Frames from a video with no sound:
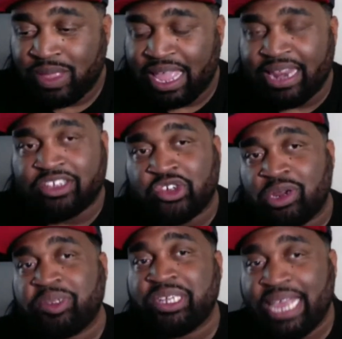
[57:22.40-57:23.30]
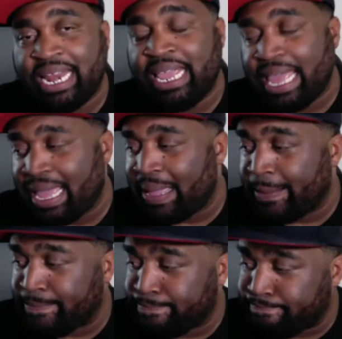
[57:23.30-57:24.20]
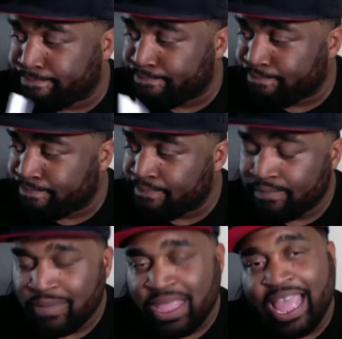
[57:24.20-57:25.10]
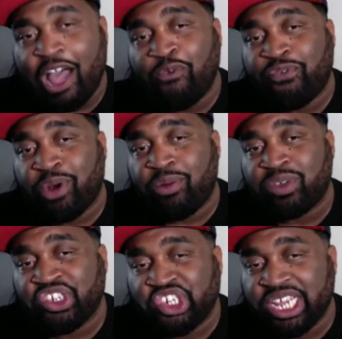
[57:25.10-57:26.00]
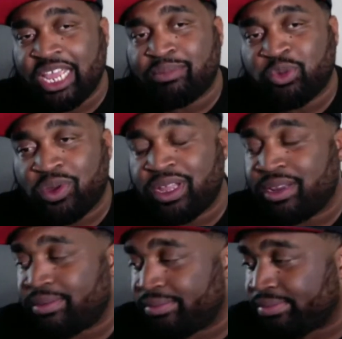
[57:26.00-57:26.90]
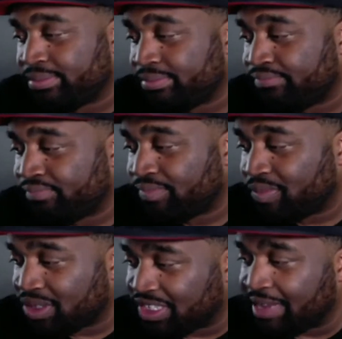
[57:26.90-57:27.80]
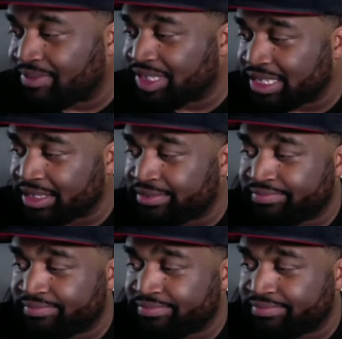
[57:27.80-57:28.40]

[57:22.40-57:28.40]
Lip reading: And the scripture that he had out front was James 1:17.